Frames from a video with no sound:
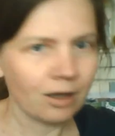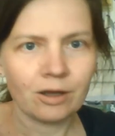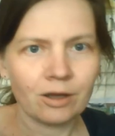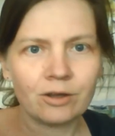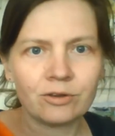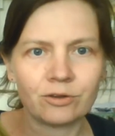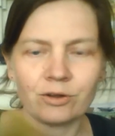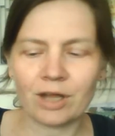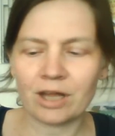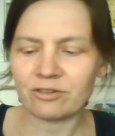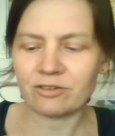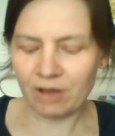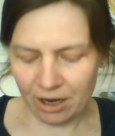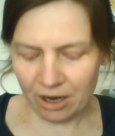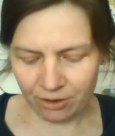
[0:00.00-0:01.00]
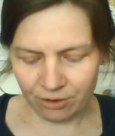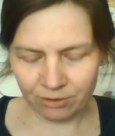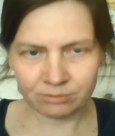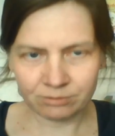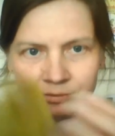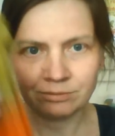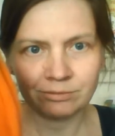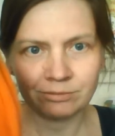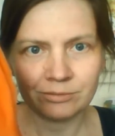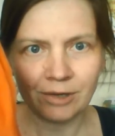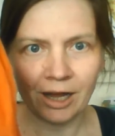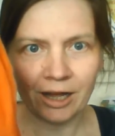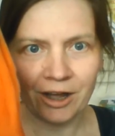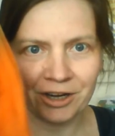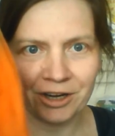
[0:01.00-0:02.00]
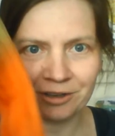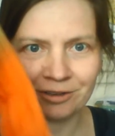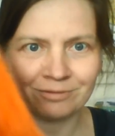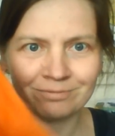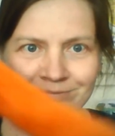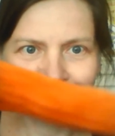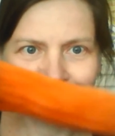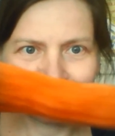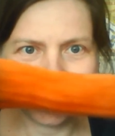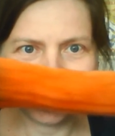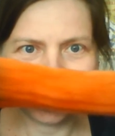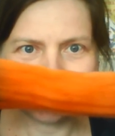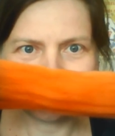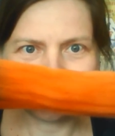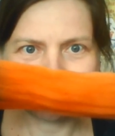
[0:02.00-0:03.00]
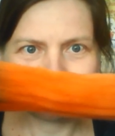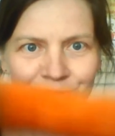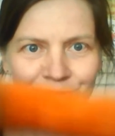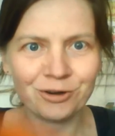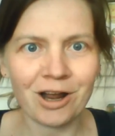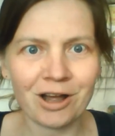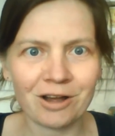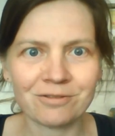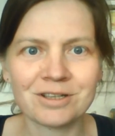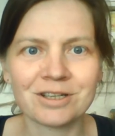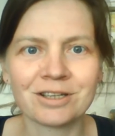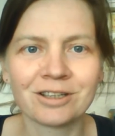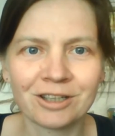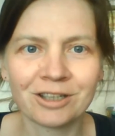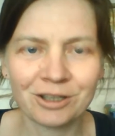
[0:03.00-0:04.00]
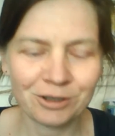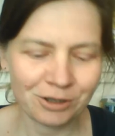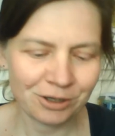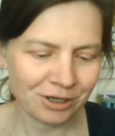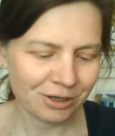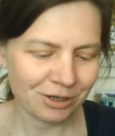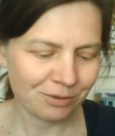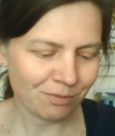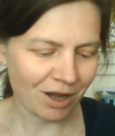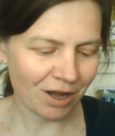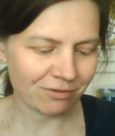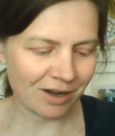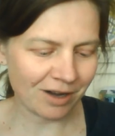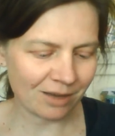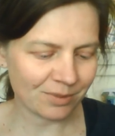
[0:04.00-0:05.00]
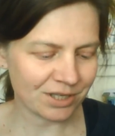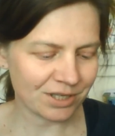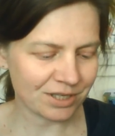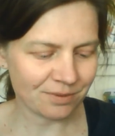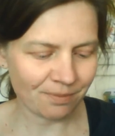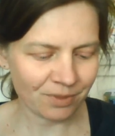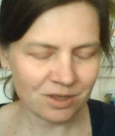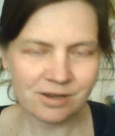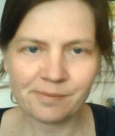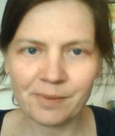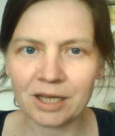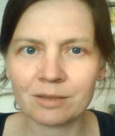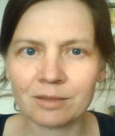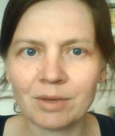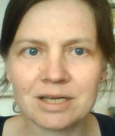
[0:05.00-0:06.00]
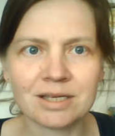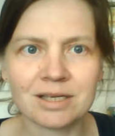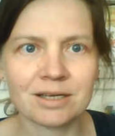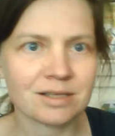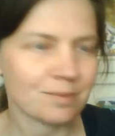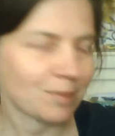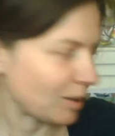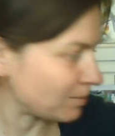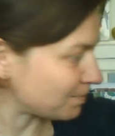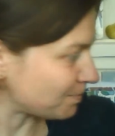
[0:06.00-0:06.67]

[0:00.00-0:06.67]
So that's how I kind of draft my fibres to make them easier to spin.